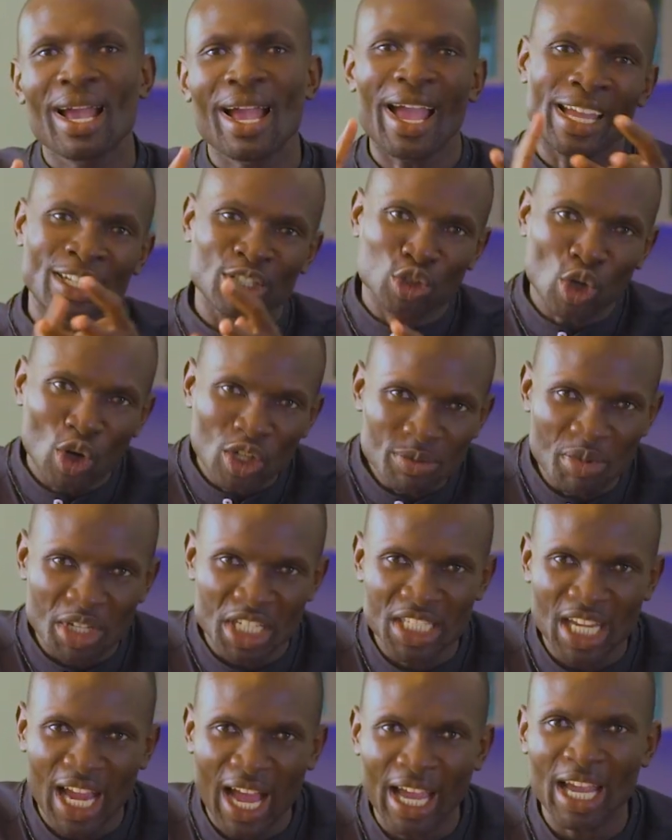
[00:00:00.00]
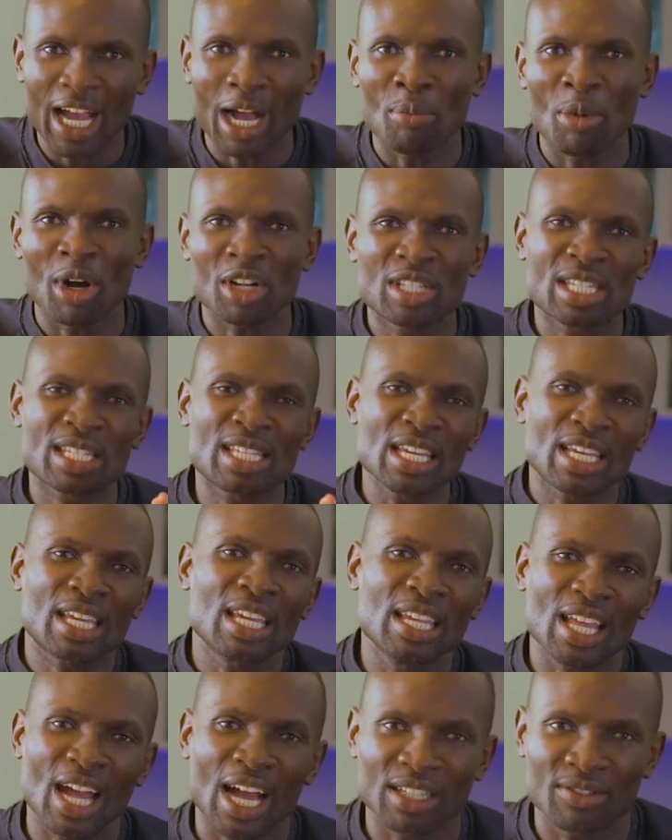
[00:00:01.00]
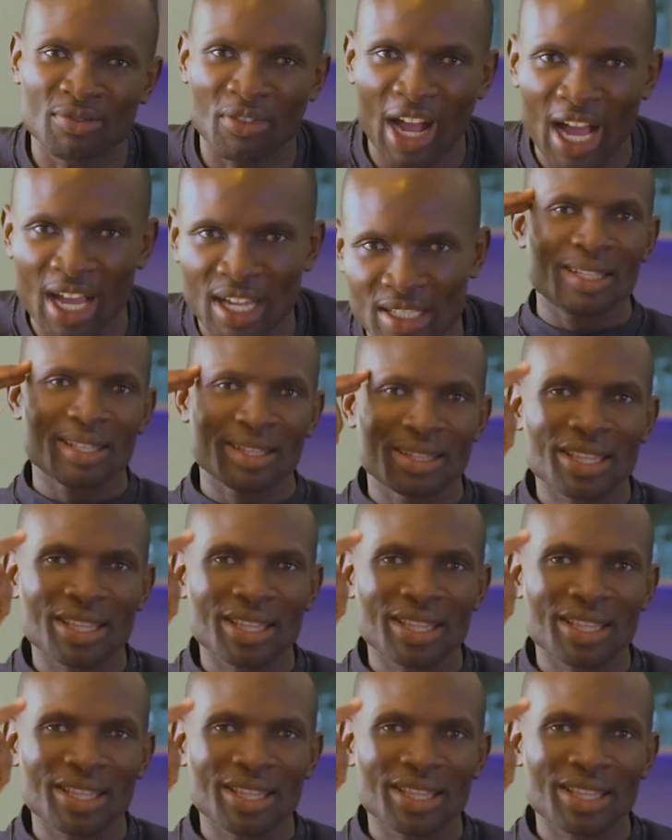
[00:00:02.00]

and don't be shy about seeking advice.